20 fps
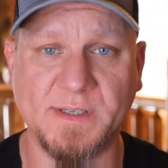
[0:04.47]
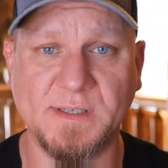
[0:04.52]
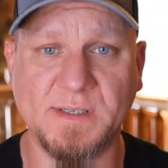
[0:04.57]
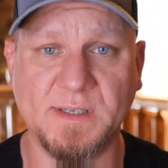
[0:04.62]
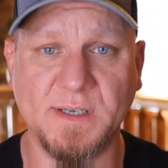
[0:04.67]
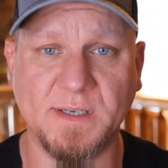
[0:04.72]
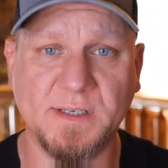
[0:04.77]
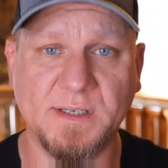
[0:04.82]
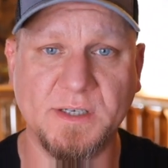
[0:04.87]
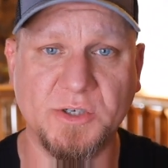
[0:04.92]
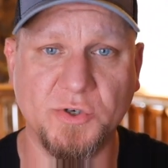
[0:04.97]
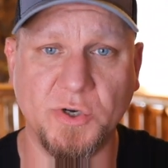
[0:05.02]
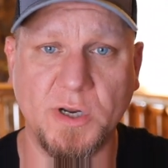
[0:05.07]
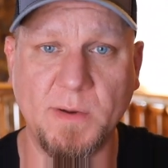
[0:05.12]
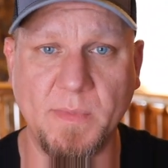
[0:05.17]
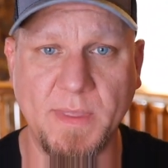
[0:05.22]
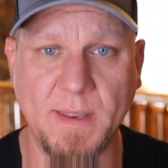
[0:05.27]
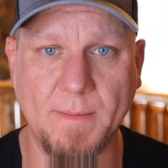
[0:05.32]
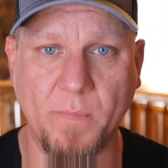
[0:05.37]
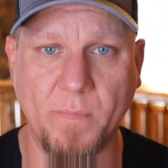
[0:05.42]
It's
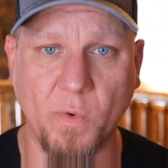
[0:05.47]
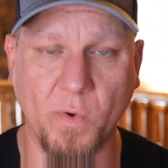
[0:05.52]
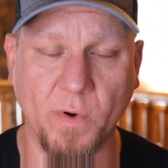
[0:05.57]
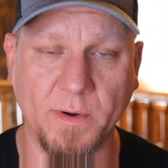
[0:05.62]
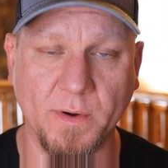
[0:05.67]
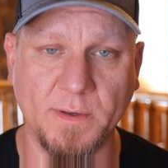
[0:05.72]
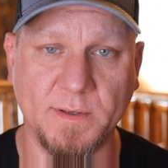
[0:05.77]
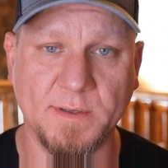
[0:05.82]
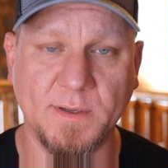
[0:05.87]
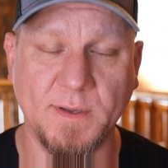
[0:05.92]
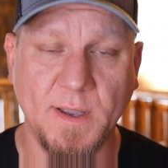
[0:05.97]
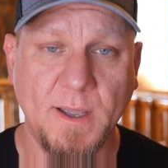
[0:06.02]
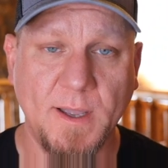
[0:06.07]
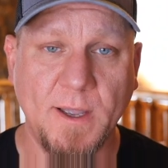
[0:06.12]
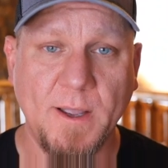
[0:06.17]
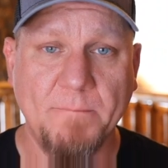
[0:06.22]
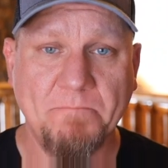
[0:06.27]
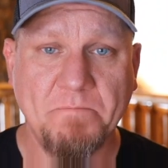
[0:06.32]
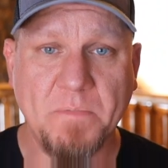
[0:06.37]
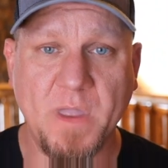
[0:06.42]
extremely important,
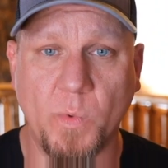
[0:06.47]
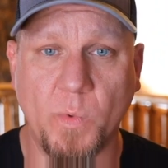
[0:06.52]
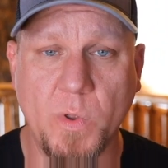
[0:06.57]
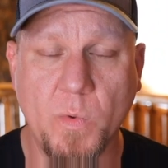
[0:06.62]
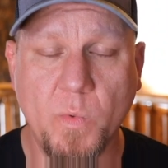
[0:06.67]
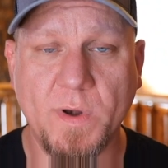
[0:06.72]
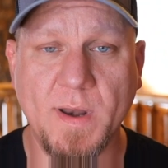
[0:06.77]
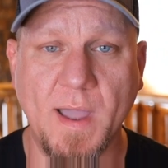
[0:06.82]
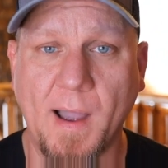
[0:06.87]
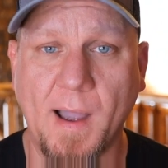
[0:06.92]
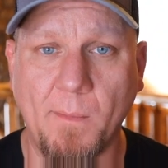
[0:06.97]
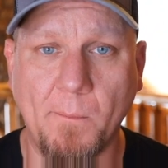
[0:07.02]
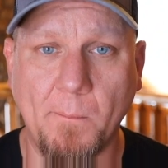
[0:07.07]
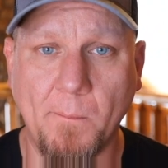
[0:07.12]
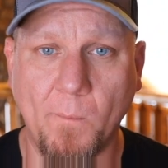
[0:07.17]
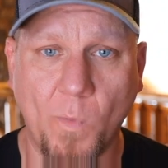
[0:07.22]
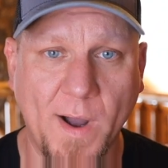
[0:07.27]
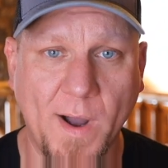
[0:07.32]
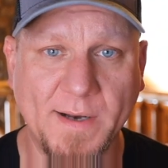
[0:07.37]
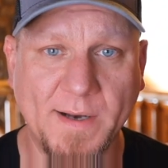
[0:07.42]
and we would not
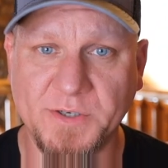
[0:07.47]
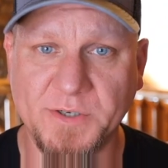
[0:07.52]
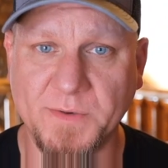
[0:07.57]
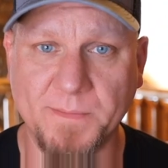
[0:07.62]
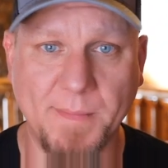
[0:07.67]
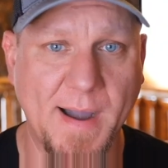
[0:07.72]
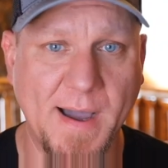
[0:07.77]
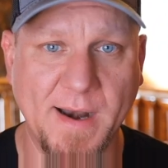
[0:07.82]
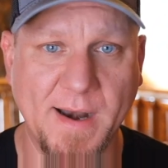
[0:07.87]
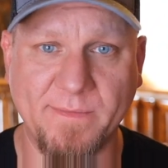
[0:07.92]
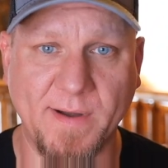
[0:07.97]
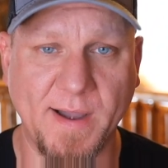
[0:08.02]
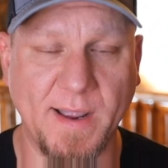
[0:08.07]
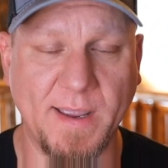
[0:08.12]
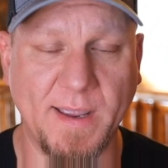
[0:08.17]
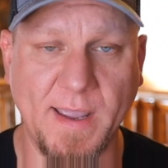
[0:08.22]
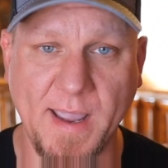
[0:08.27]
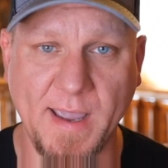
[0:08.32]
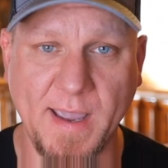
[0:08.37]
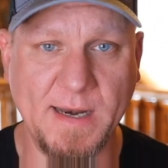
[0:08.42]
want to
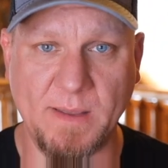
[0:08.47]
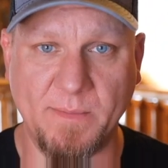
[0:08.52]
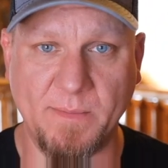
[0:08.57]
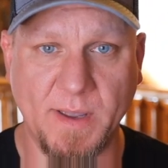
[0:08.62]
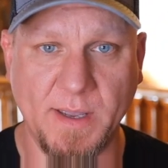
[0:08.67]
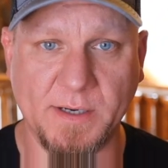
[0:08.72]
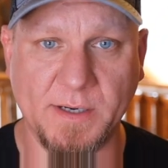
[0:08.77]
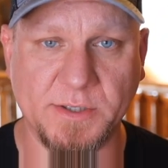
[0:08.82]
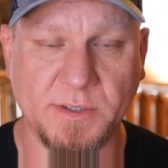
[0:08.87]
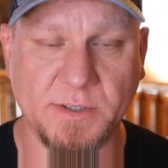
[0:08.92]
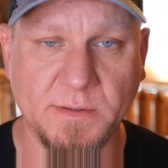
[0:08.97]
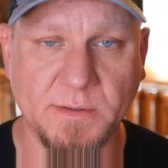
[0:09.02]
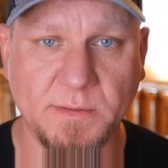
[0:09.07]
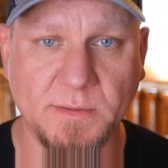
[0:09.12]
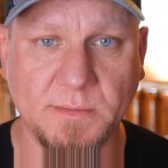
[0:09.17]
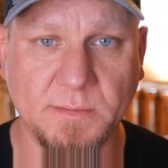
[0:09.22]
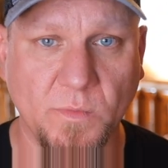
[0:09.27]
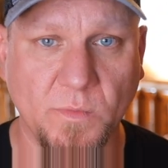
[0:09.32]
modify any page,